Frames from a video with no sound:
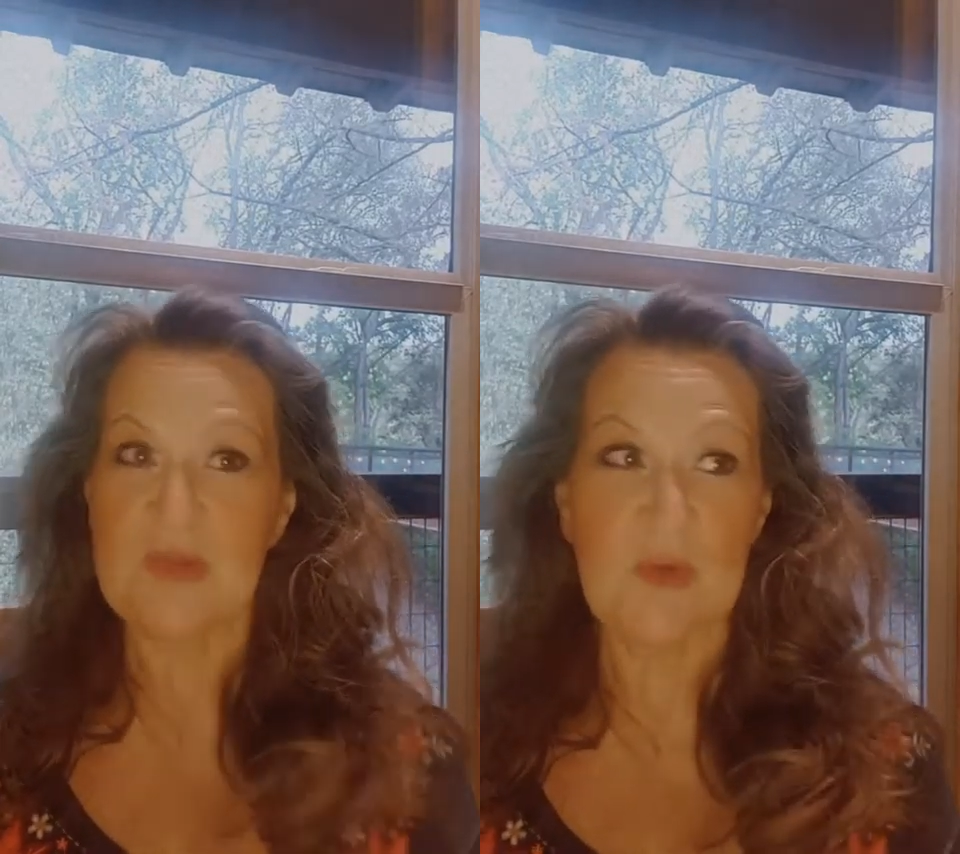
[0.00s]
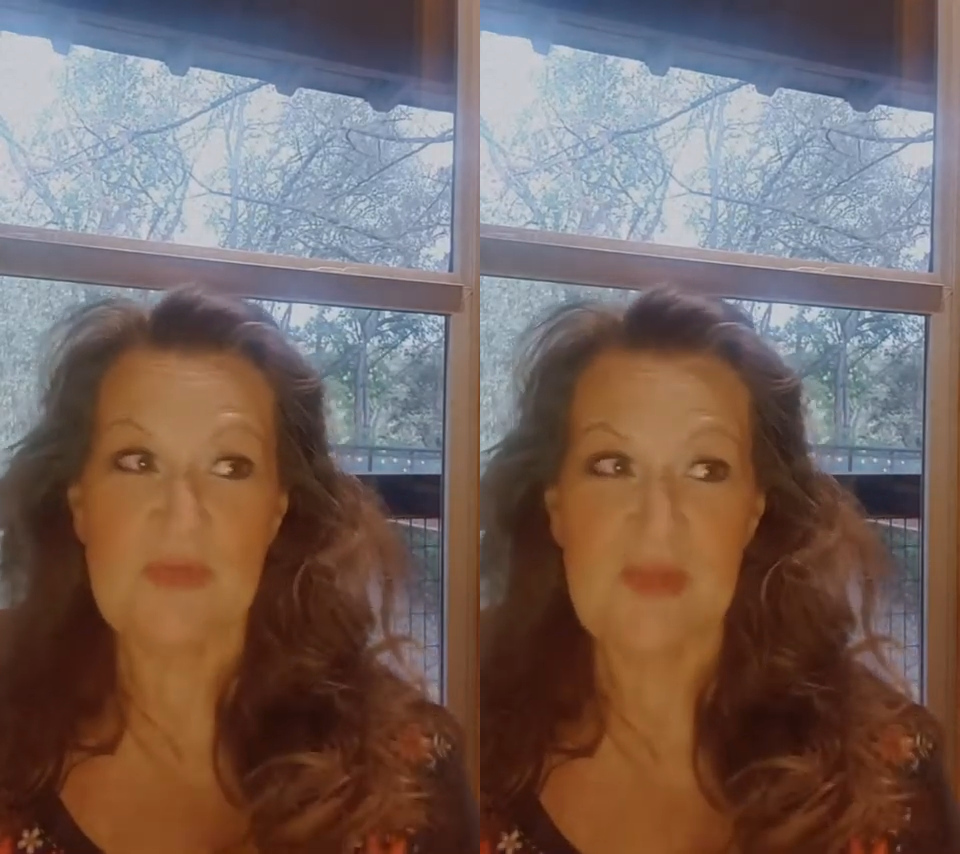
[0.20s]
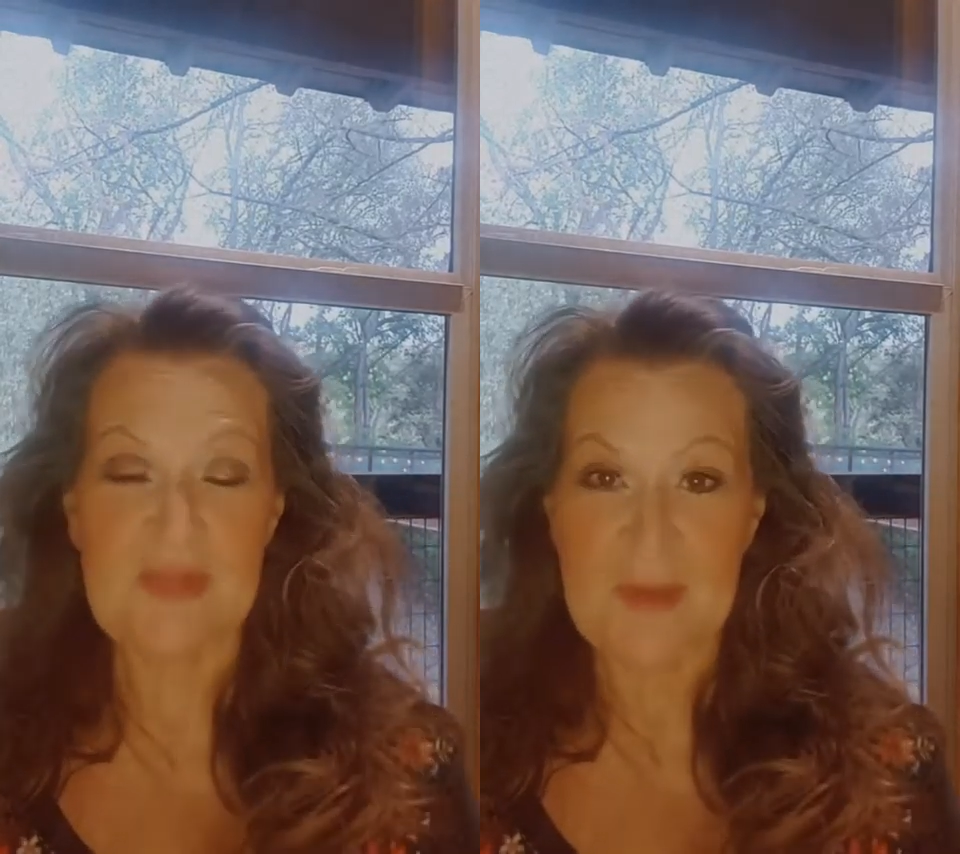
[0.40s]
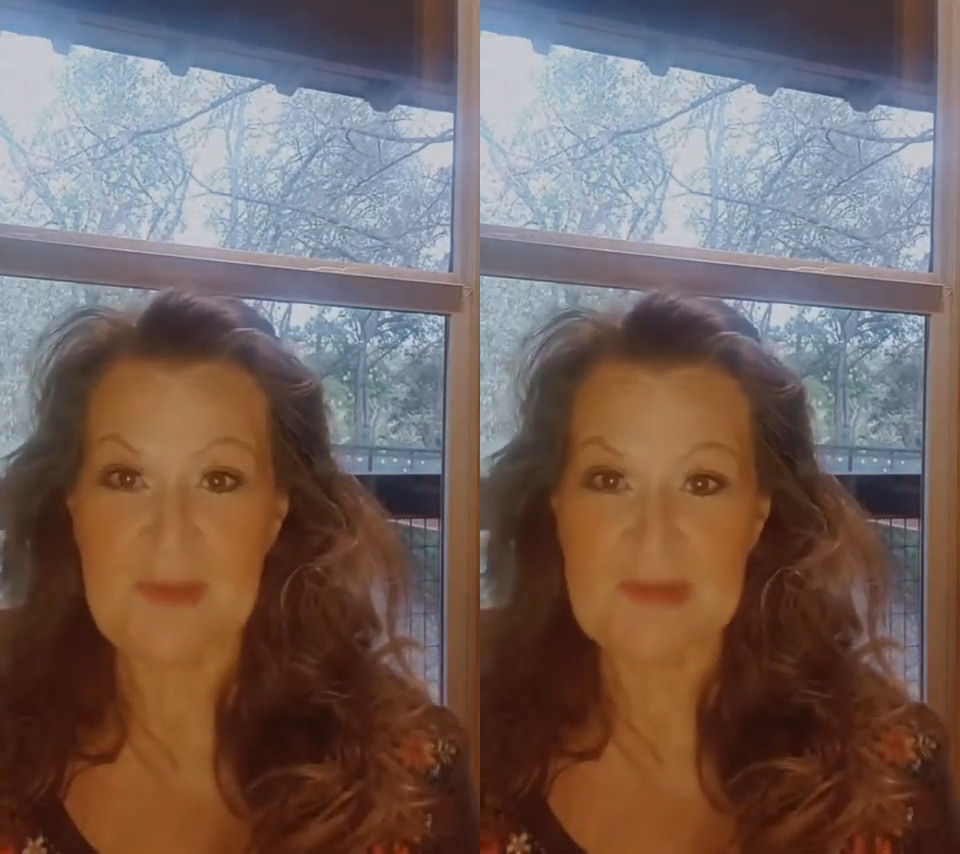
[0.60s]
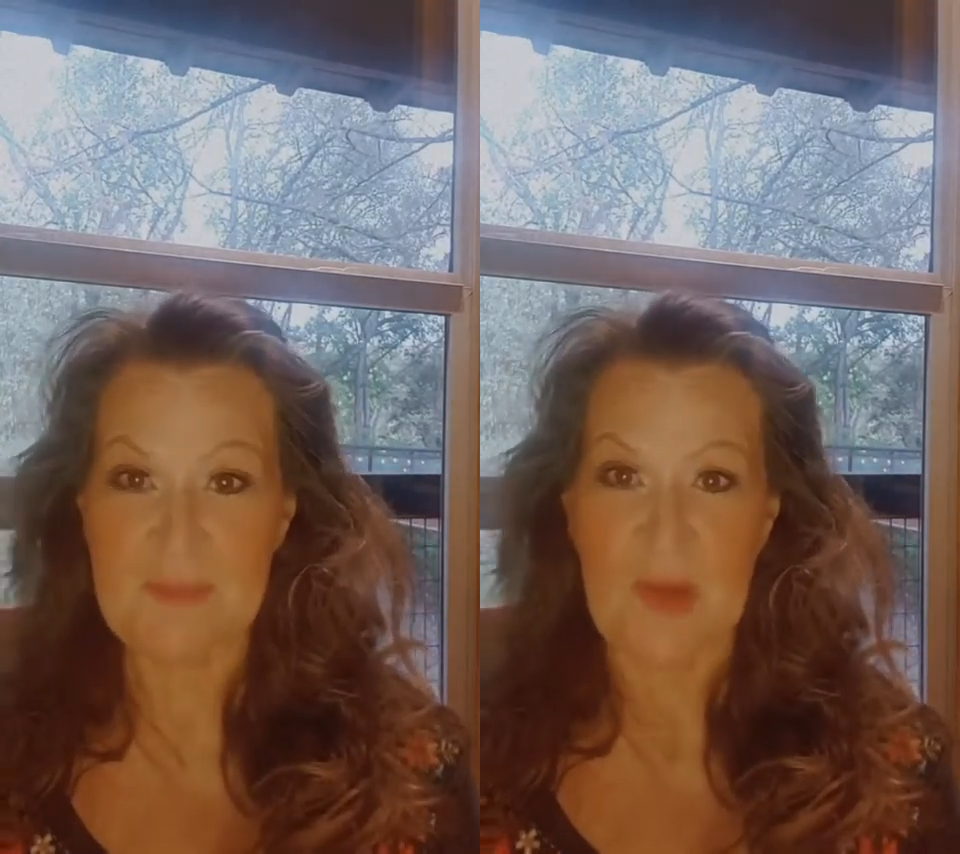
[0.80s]
don't think that
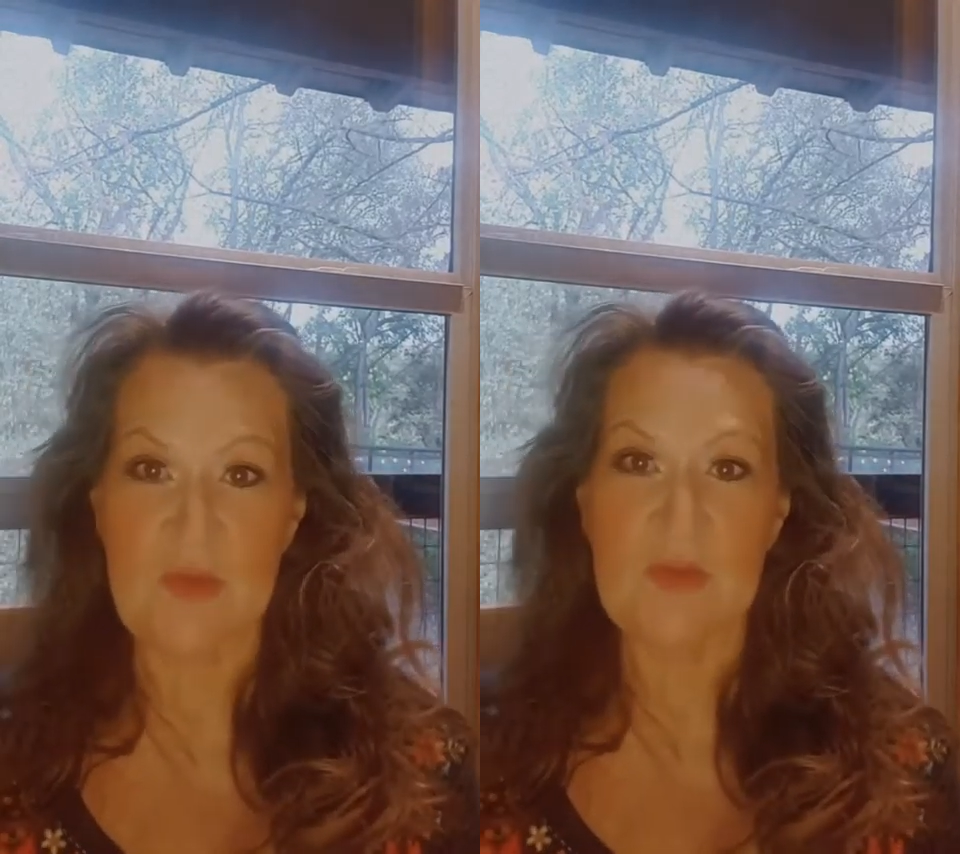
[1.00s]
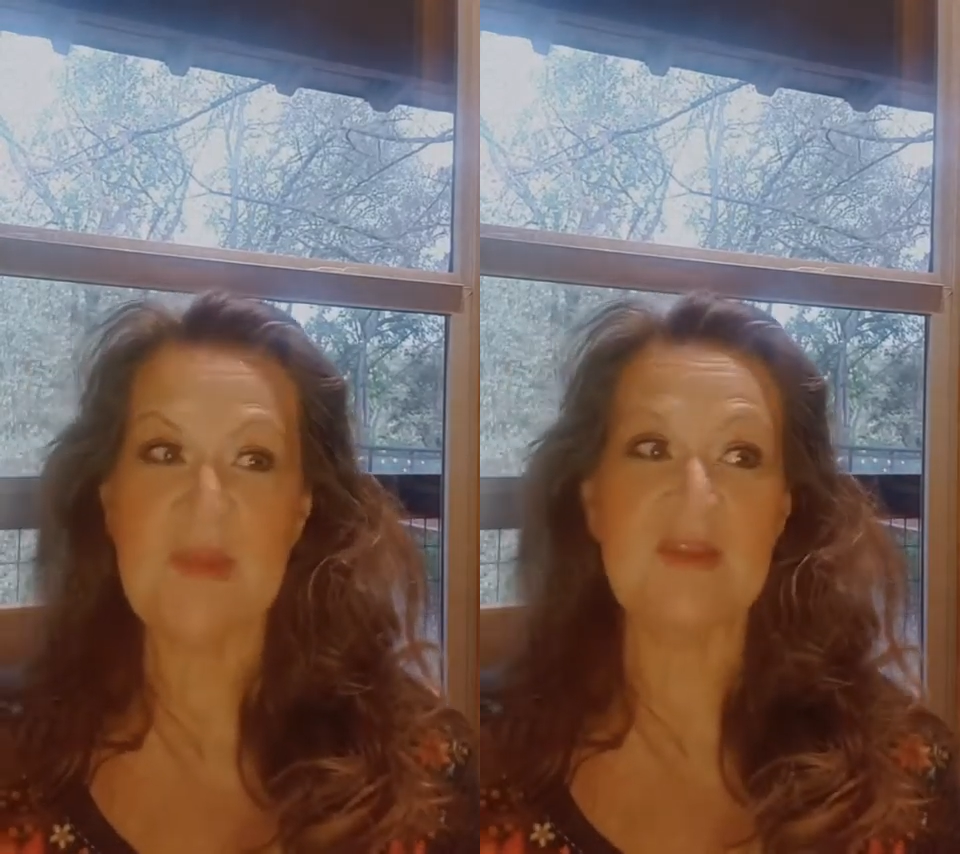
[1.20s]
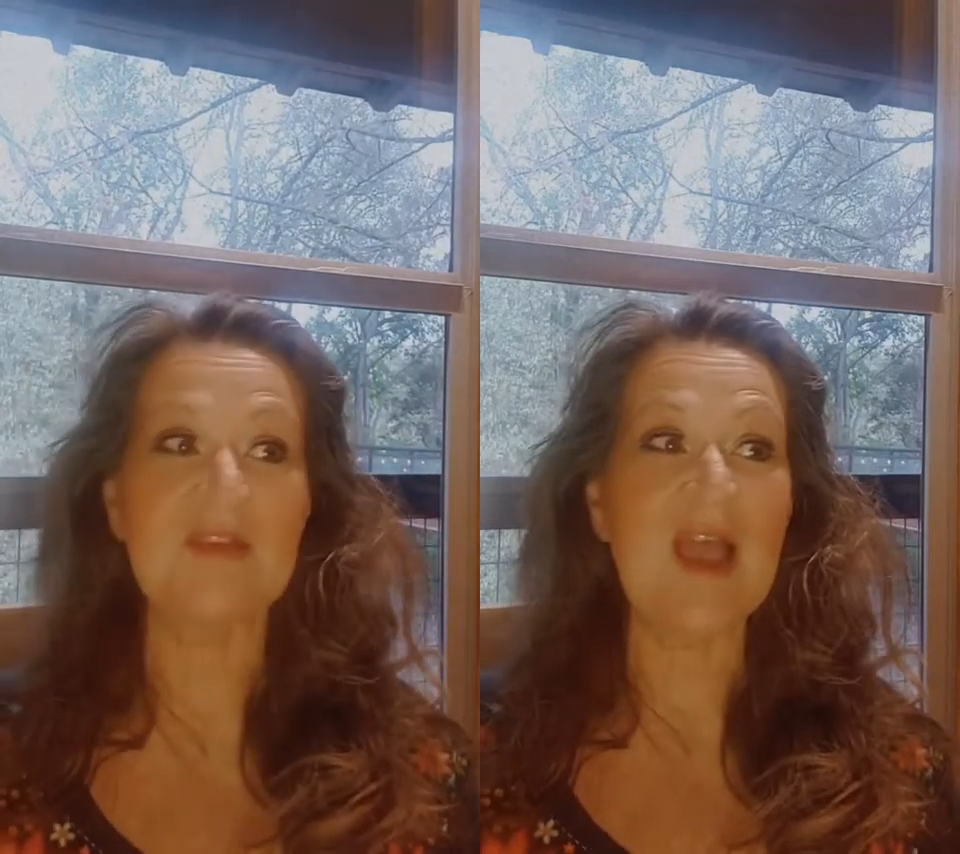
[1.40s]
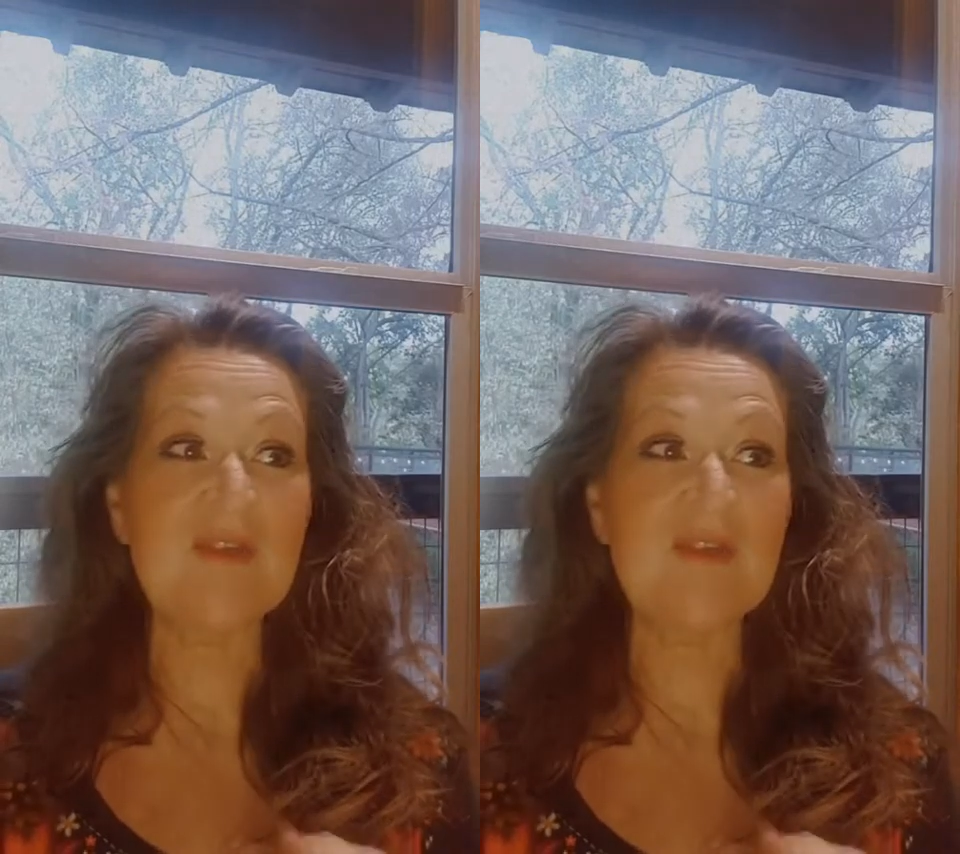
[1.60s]
much about you because